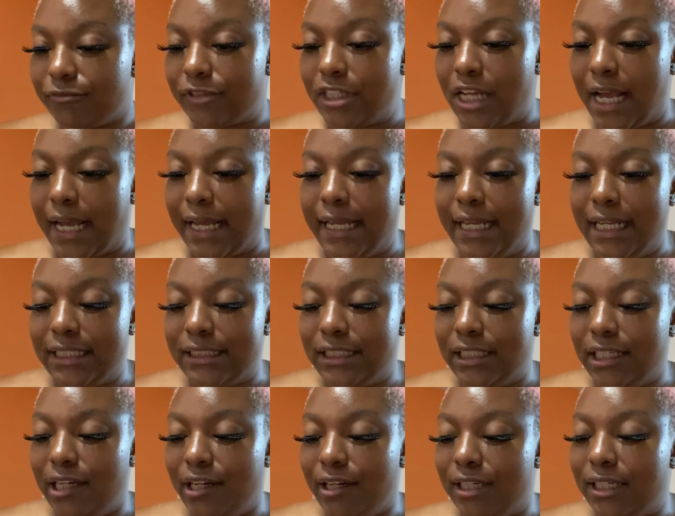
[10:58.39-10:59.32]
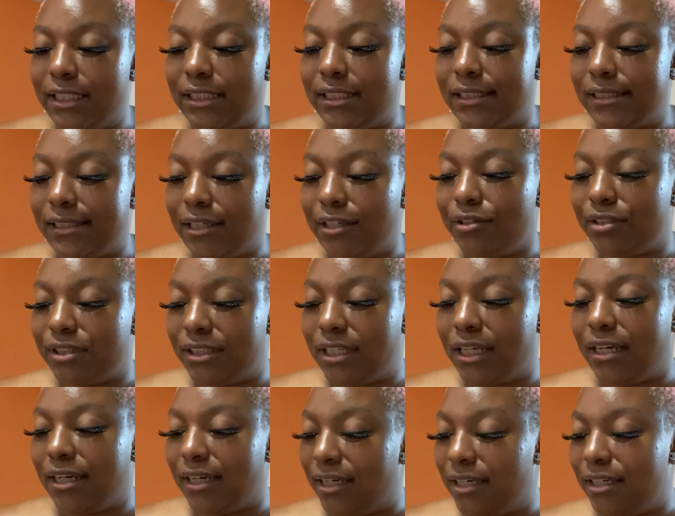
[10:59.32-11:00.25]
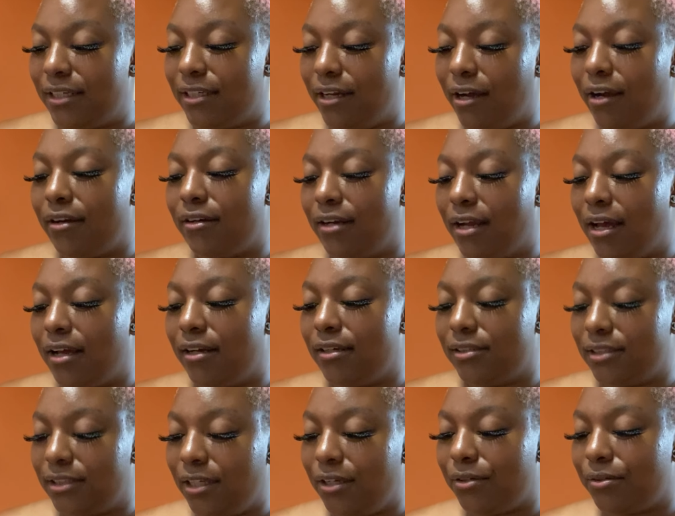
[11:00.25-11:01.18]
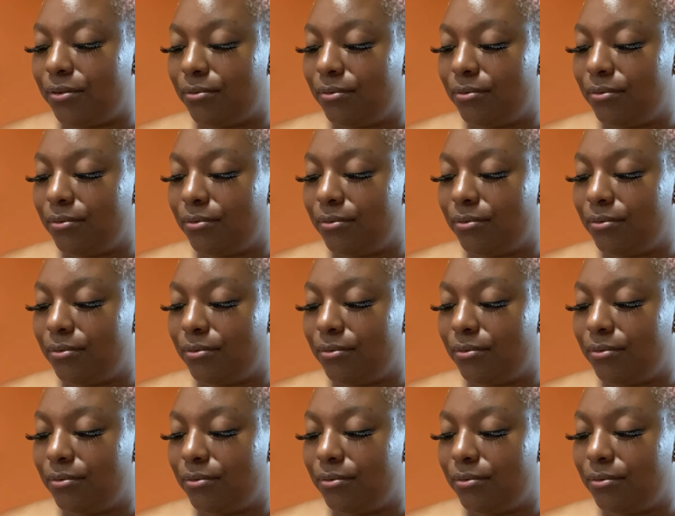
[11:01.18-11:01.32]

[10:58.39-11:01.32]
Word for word: Like he's literally still stuck in the dark night of the soul.